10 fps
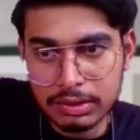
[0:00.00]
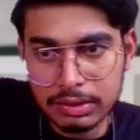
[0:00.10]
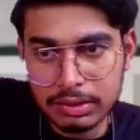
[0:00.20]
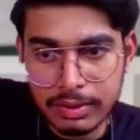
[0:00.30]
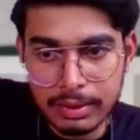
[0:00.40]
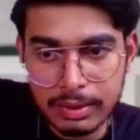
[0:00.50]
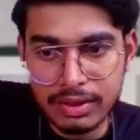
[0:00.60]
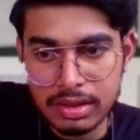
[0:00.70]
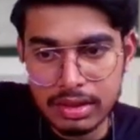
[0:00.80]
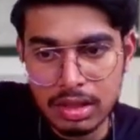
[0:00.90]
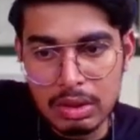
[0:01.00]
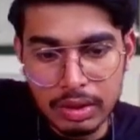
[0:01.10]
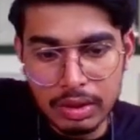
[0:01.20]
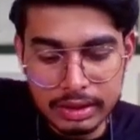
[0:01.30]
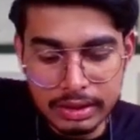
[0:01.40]
also in case
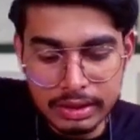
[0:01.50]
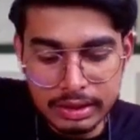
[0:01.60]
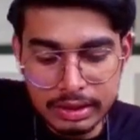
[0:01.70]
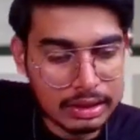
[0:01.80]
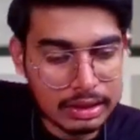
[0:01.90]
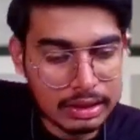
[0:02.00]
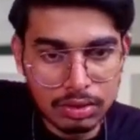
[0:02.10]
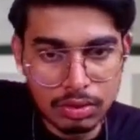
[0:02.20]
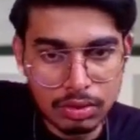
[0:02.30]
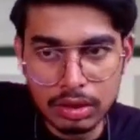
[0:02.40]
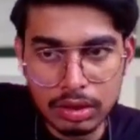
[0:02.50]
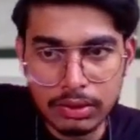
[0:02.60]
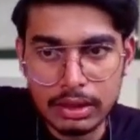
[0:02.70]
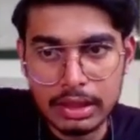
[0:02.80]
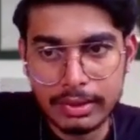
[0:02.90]
nothing contains, we print false,